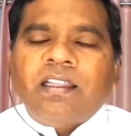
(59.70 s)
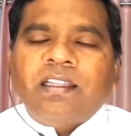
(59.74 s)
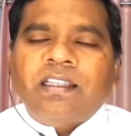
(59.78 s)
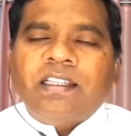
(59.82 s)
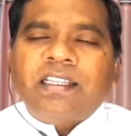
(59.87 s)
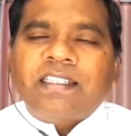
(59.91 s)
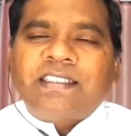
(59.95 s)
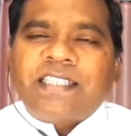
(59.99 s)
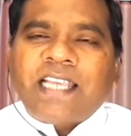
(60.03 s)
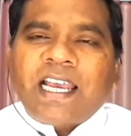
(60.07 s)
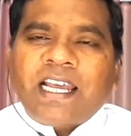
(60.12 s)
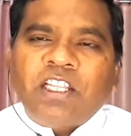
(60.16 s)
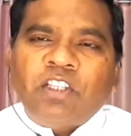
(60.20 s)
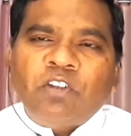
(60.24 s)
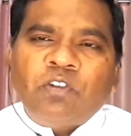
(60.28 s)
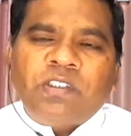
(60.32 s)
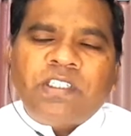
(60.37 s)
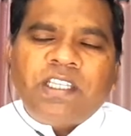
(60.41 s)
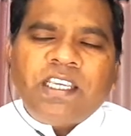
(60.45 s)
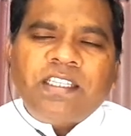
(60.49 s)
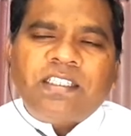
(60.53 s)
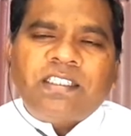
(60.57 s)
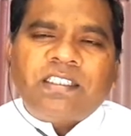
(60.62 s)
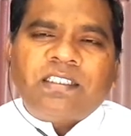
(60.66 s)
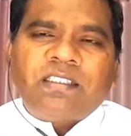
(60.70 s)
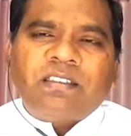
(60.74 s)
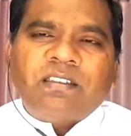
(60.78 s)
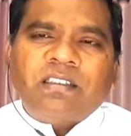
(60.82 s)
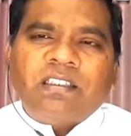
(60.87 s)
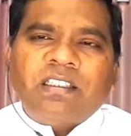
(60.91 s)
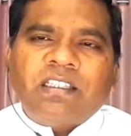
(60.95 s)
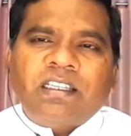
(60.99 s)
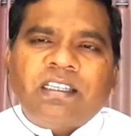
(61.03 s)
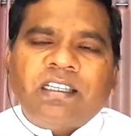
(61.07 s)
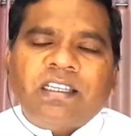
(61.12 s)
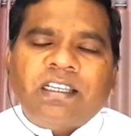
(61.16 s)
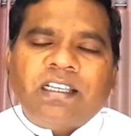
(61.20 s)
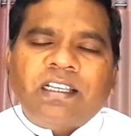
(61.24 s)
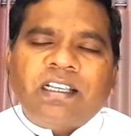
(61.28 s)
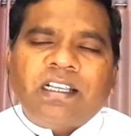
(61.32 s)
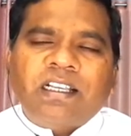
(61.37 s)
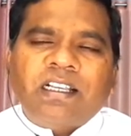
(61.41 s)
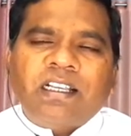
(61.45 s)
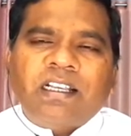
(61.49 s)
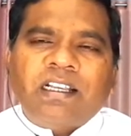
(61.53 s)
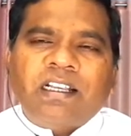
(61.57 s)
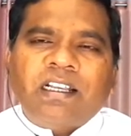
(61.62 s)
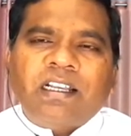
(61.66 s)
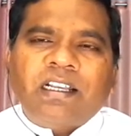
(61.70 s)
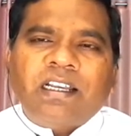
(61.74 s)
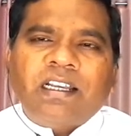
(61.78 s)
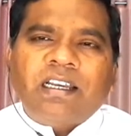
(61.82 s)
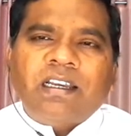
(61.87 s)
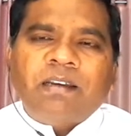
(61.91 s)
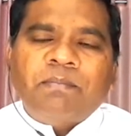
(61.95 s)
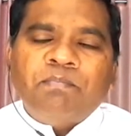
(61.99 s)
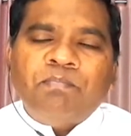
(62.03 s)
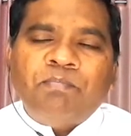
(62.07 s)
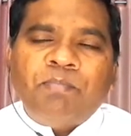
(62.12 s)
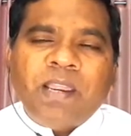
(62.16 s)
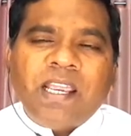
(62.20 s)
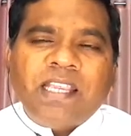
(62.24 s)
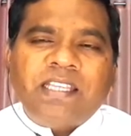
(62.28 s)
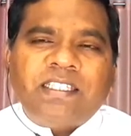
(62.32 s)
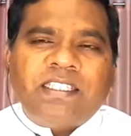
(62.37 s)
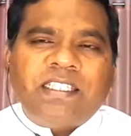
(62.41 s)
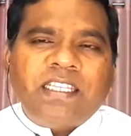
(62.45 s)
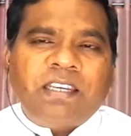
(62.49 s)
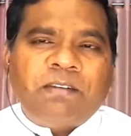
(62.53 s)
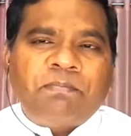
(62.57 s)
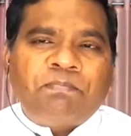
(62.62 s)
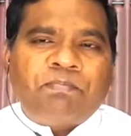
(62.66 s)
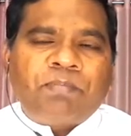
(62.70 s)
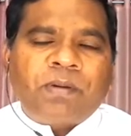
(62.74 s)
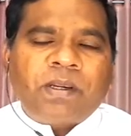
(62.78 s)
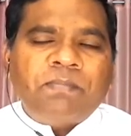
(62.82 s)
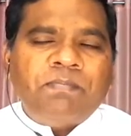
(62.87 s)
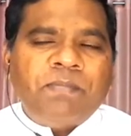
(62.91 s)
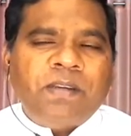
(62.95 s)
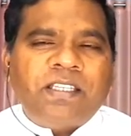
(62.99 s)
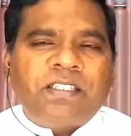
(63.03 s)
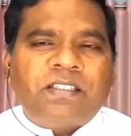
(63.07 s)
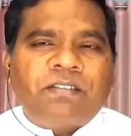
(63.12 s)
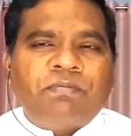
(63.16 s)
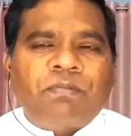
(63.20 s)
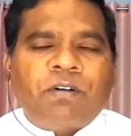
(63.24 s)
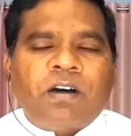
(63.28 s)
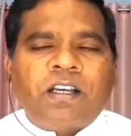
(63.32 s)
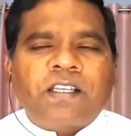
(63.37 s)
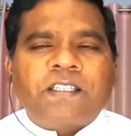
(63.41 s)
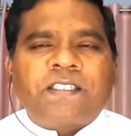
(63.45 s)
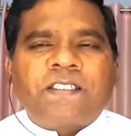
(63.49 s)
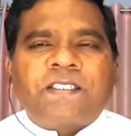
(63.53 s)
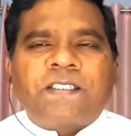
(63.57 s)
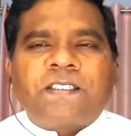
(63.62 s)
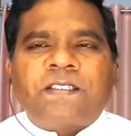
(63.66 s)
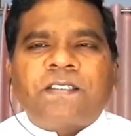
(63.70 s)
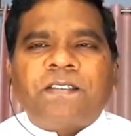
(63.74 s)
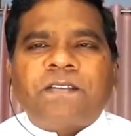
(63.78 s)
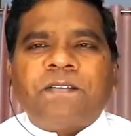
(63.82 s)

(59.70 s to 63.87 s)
The Sadducees basic premise was